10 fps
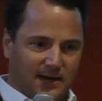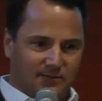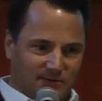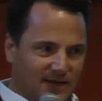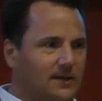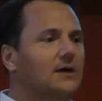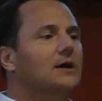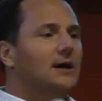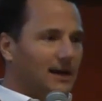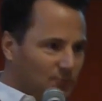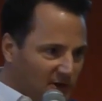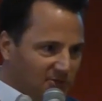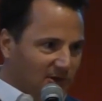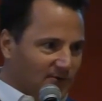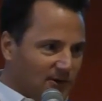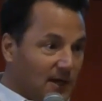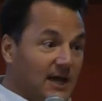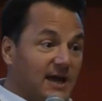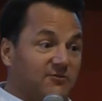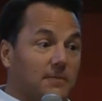it, right? I'm with you.
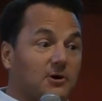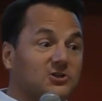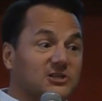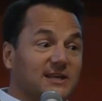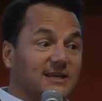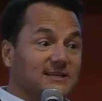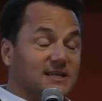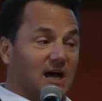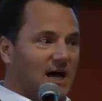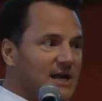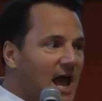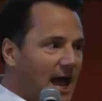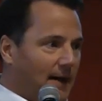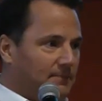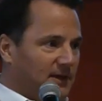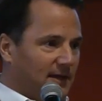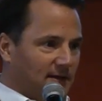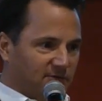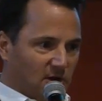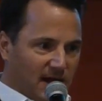If the person is unhappy,
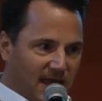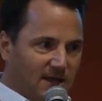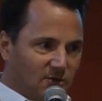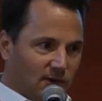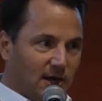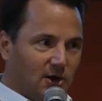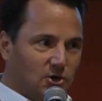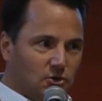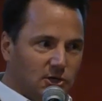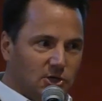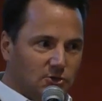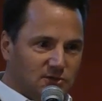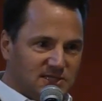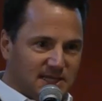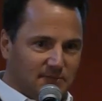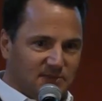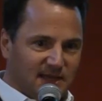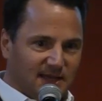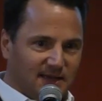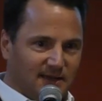if they're angry, are you going to do the same
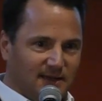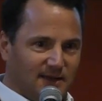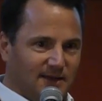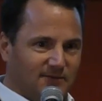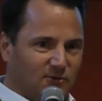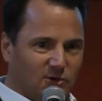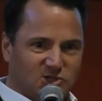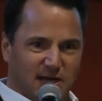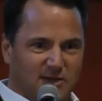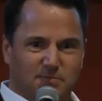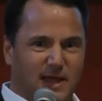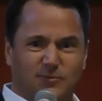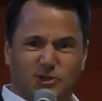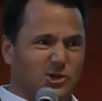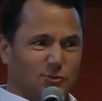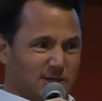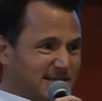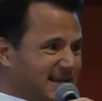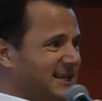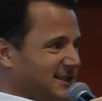thing? Of course not. That would look
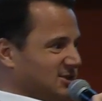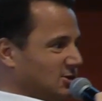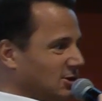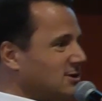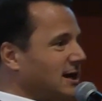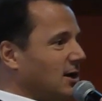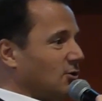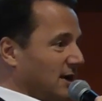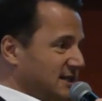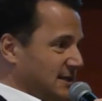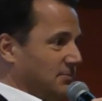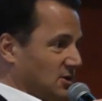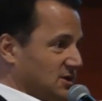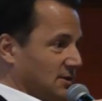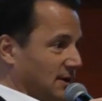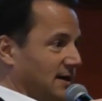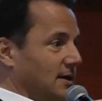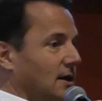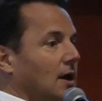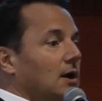ridiculous. You'd look like a crazy person, right?
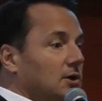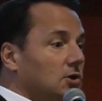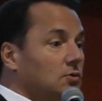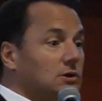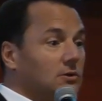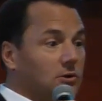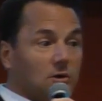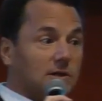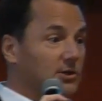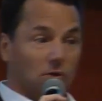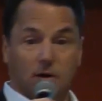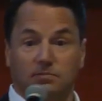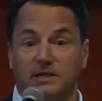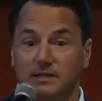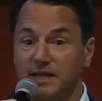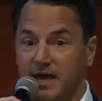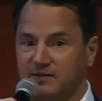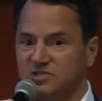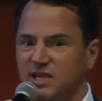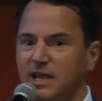You would look like you were completely out
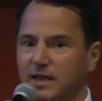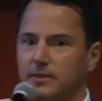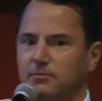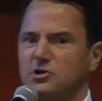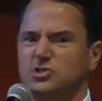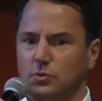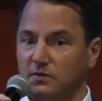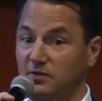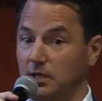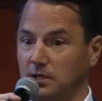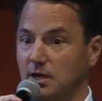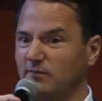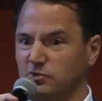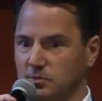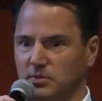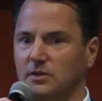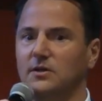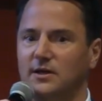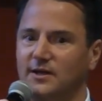of sync, and the person would feel uncomfortable,